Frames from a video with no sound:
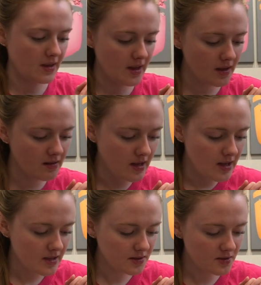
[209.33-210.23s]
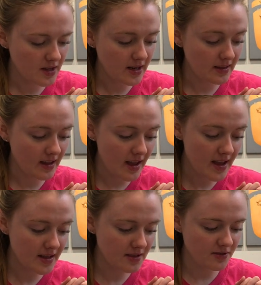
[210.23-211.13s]
Okay, so then at the
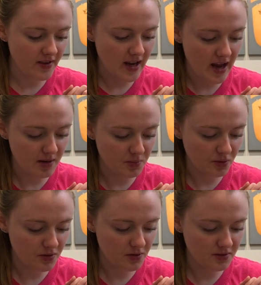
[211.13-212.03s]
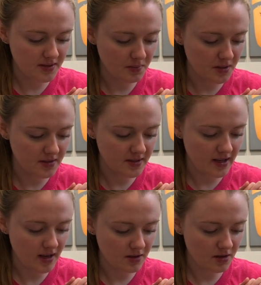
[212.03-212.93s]
end, if I add both of those numbers
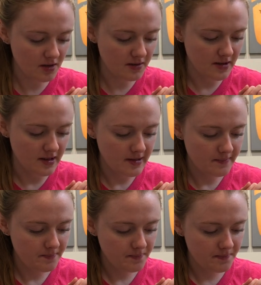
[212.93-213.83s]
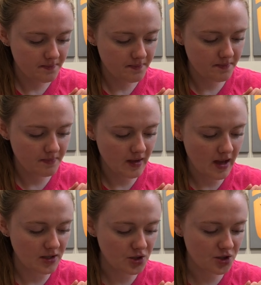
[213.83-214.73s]
together,
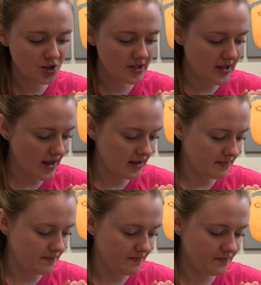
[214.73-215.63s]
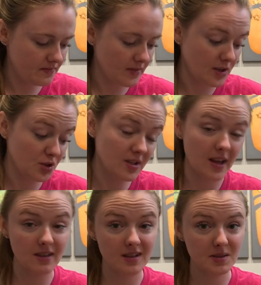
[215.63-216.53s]
I should get
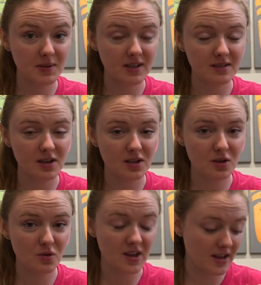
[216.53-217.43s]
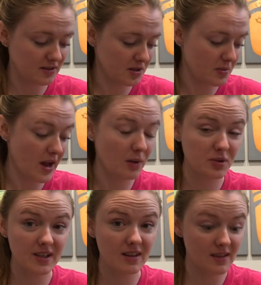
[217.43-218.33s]
this because I already know the answer, but I
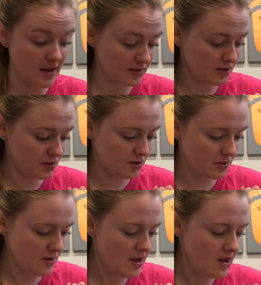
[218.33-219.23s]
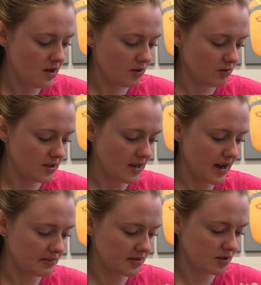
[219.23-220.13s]
would get the answer to 3
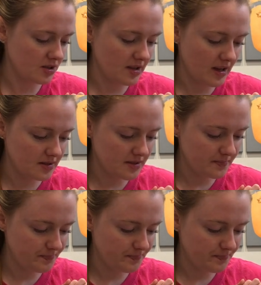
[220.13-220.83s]
times 38.